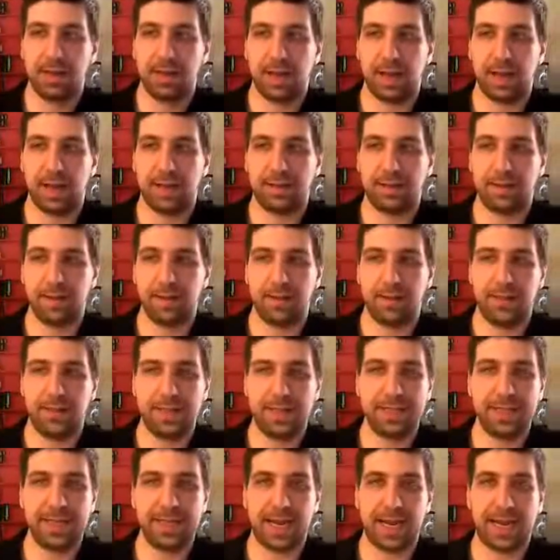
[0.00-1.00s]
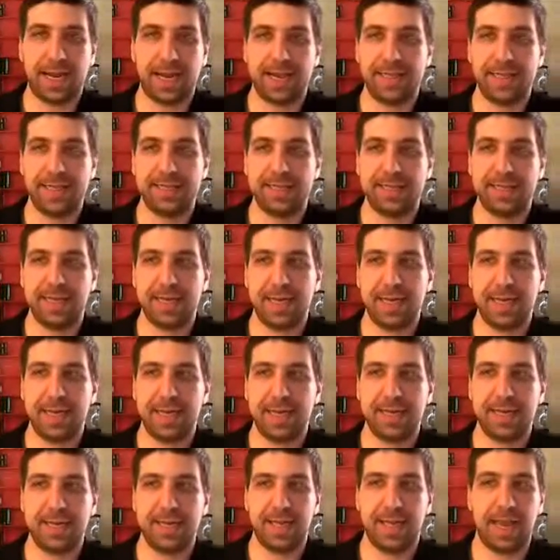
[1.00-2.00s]
It's a VGA
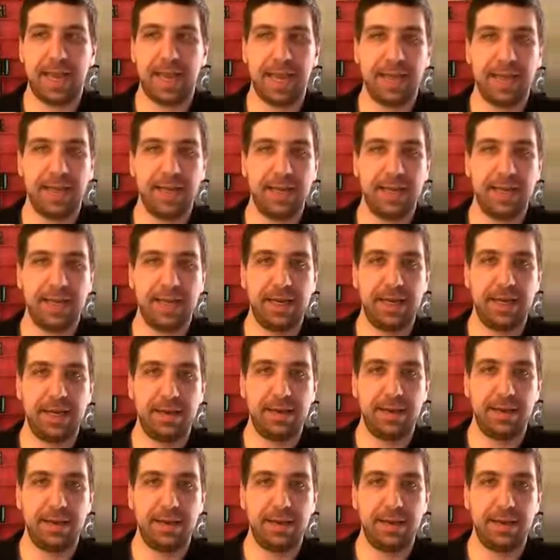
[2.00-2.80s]
EGA Tandy